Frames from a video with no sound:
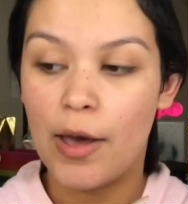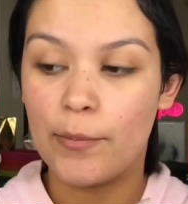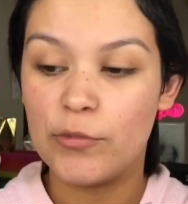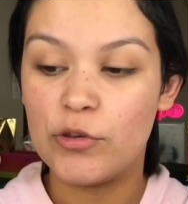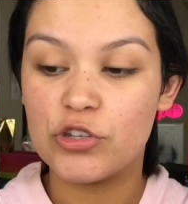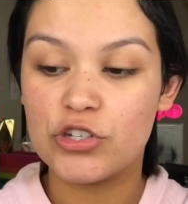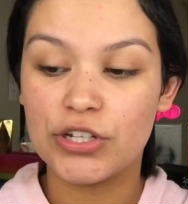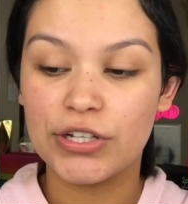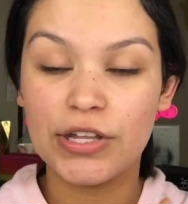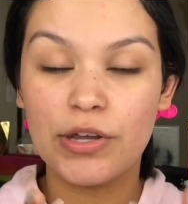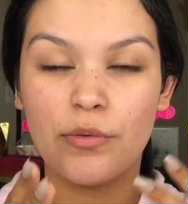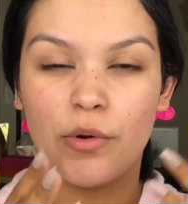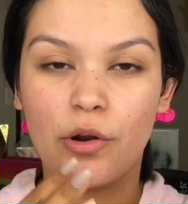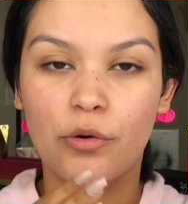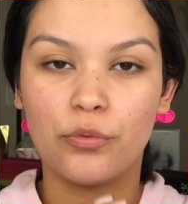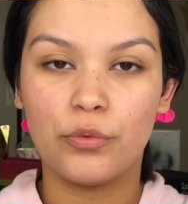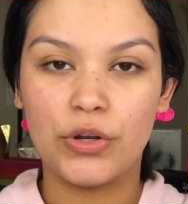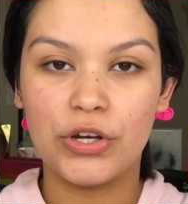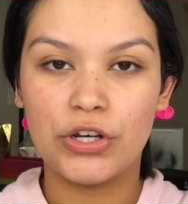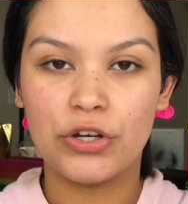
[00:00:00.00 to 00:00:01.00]
Usually
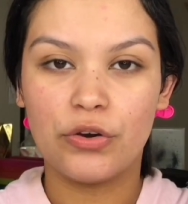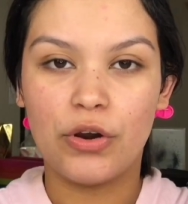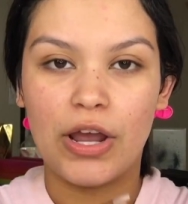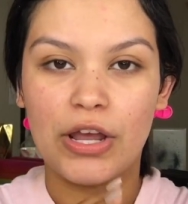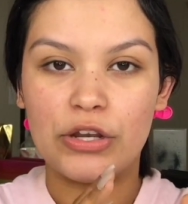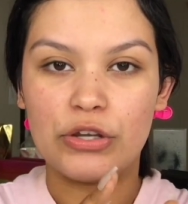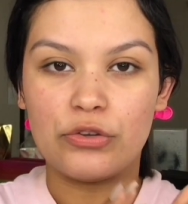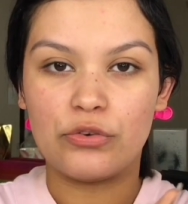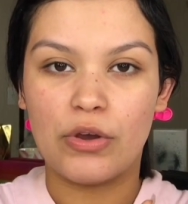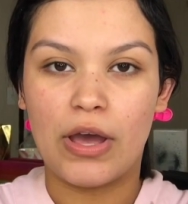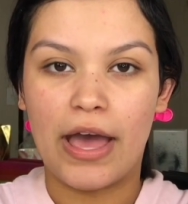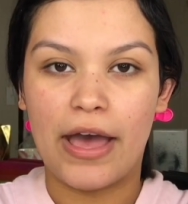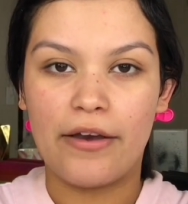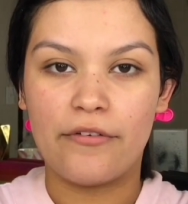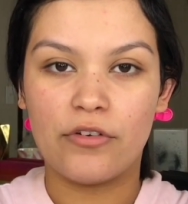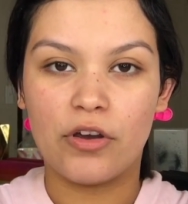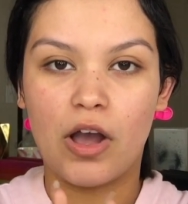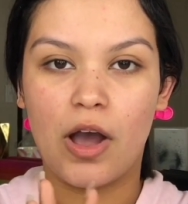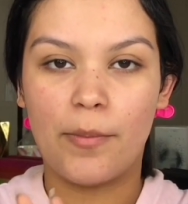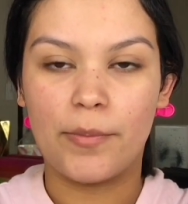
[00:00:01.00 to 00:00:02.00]
around winter, I do
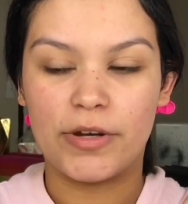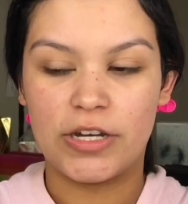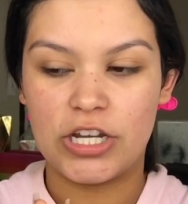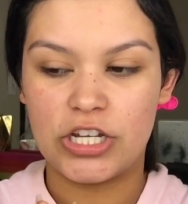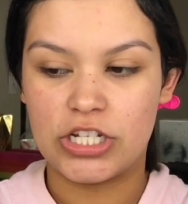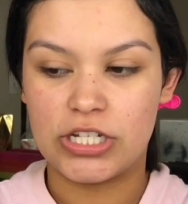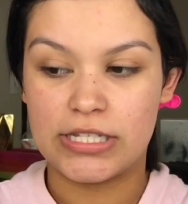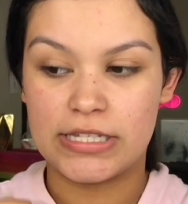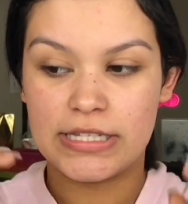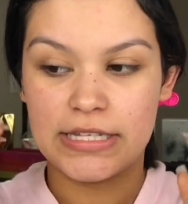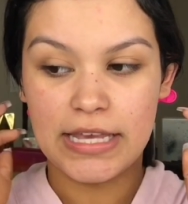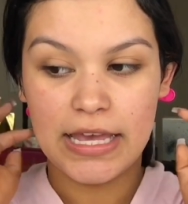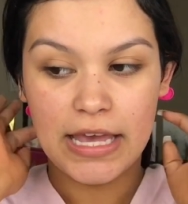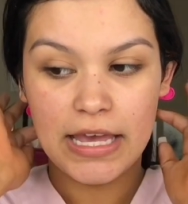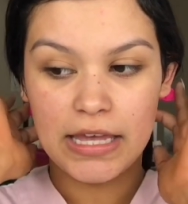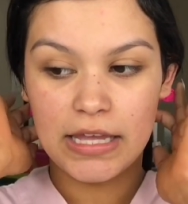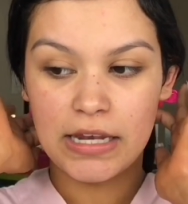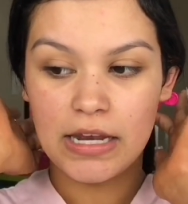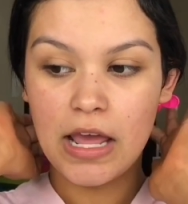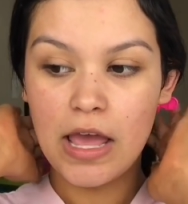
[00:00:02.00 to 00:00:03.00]
have a combination
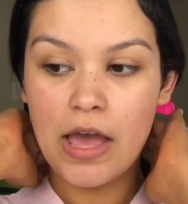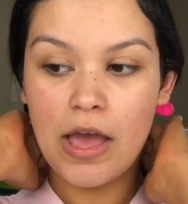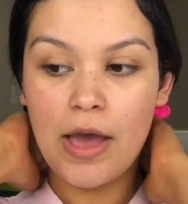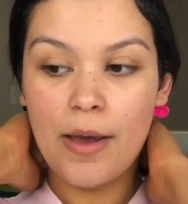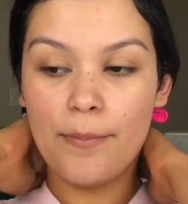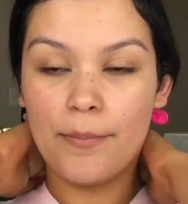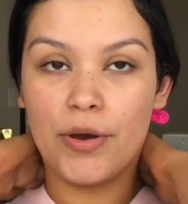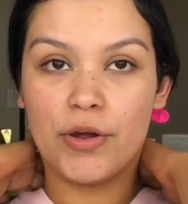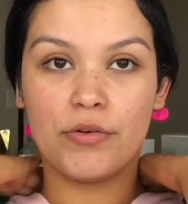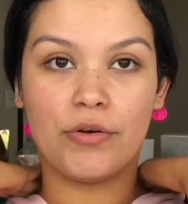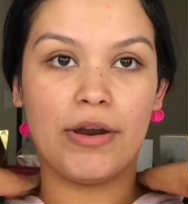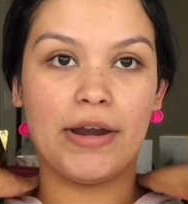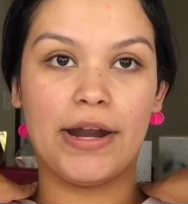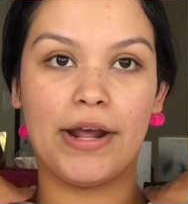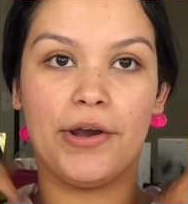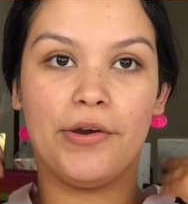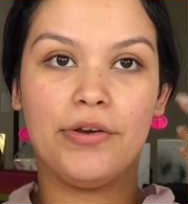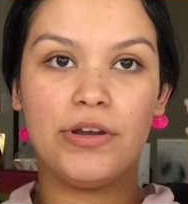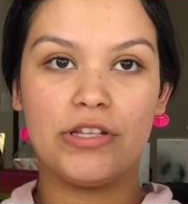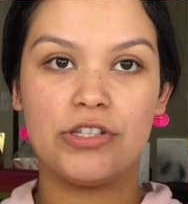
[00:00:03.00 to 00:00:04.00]
skin, but right
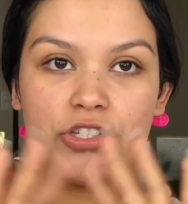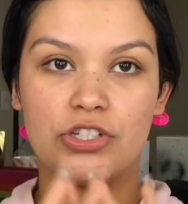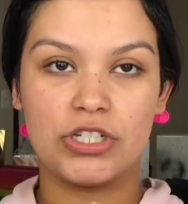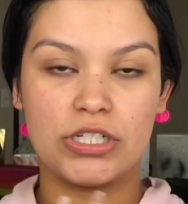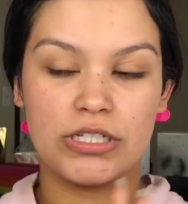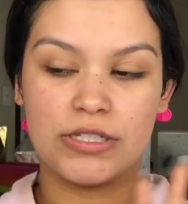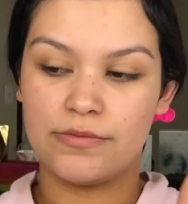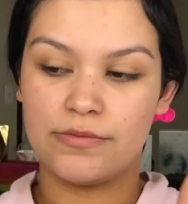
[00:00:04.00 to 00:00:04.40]
now it's